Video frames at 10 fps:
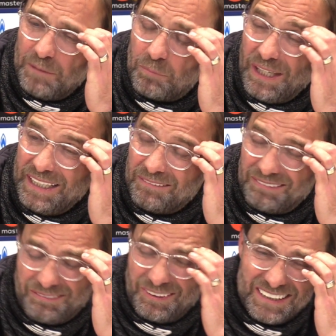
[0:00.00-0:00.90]
break.
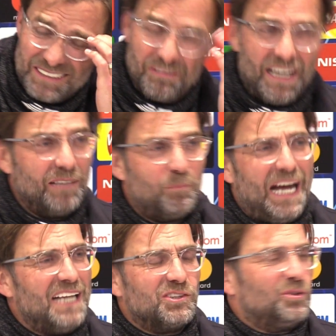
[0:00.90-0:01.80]
But that's the final
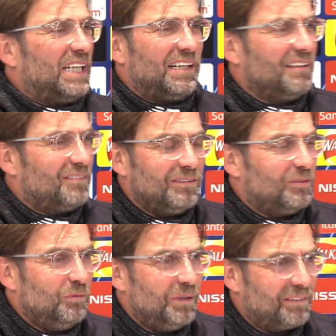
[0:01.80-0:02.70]
pass together to
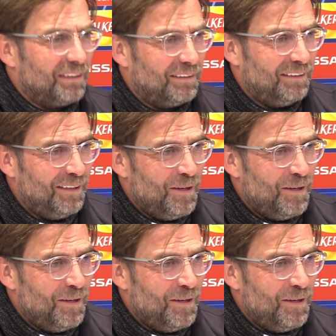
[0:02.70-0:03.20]
do with the.